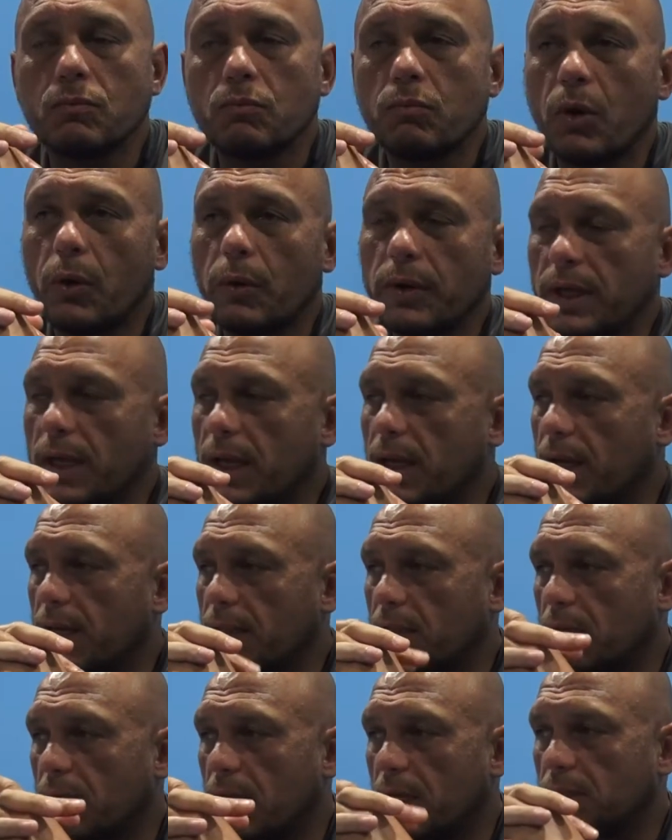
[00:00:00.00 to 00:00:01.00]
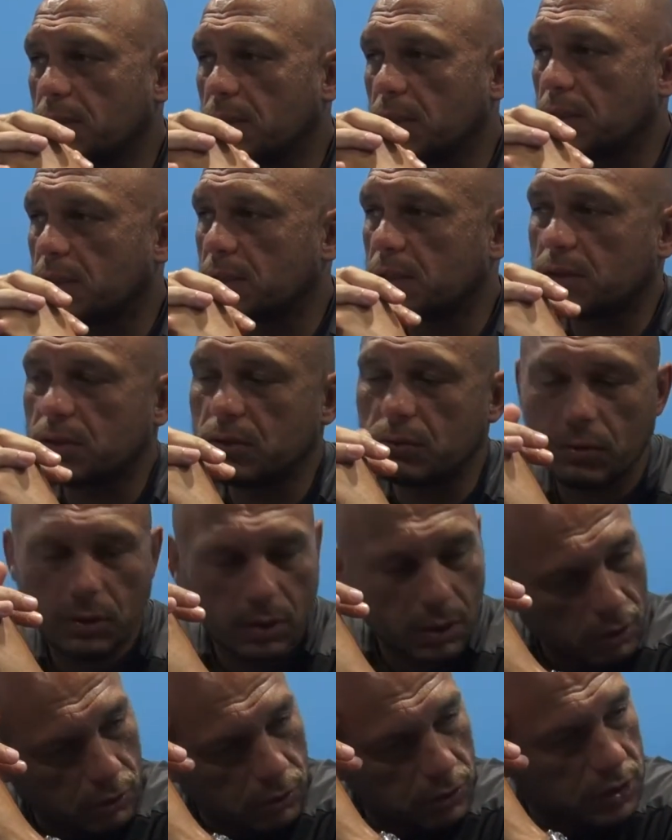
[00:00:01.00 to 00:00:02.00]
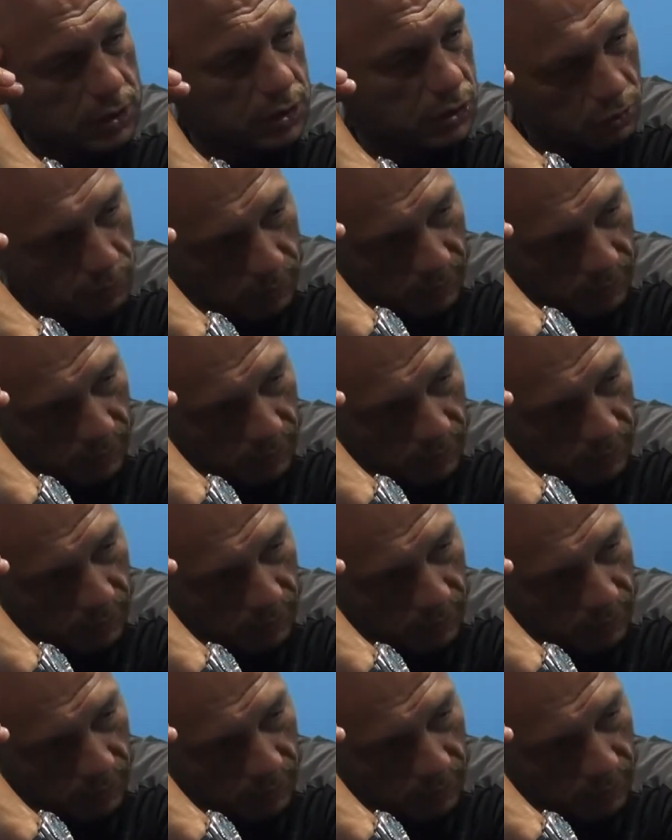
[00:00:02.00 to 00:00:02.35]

Well, yeah, as I, as I sort of alluded to